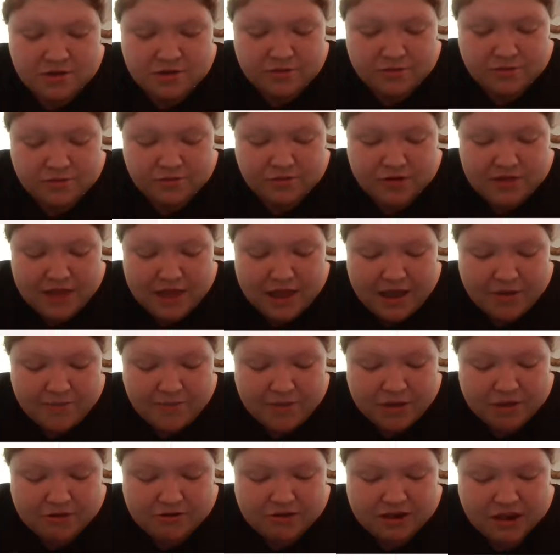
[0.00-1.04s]
One day I'm
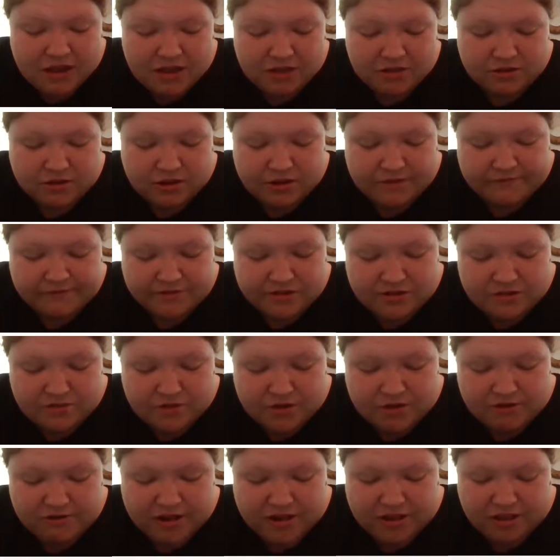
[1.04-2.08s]
going to create, I really want
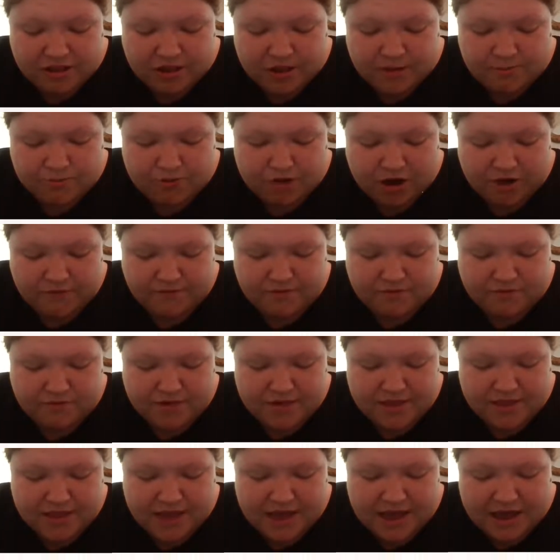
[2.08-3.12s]
to create a nonprofit
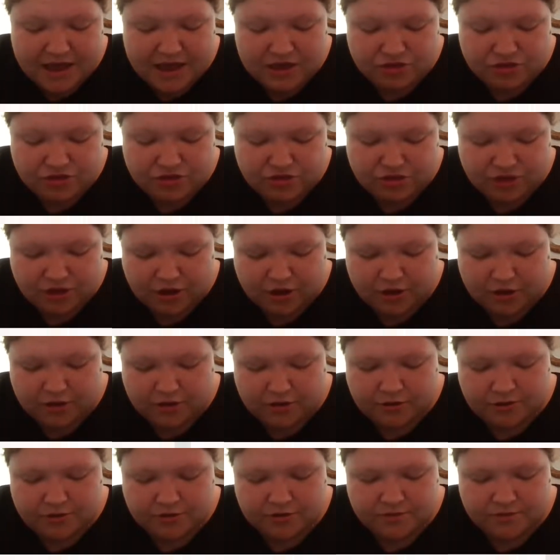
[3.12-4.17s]
one day,
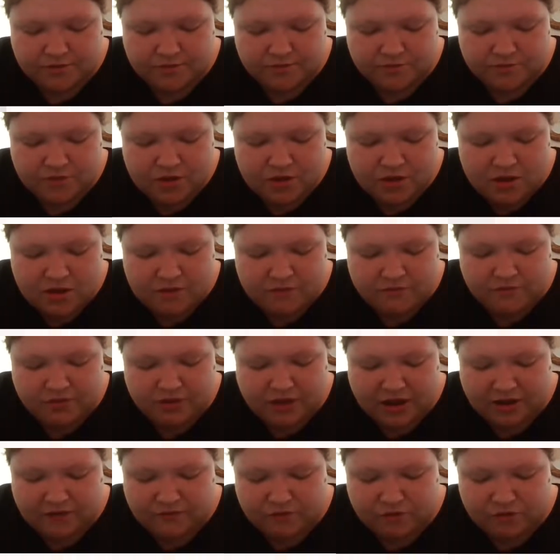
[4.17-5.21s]
so for
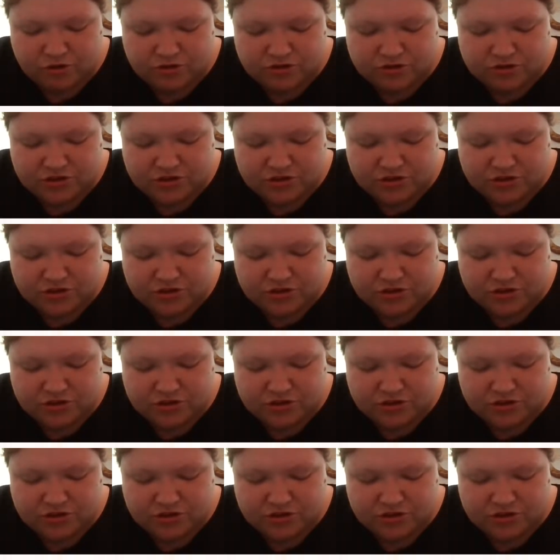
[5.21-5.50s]
like first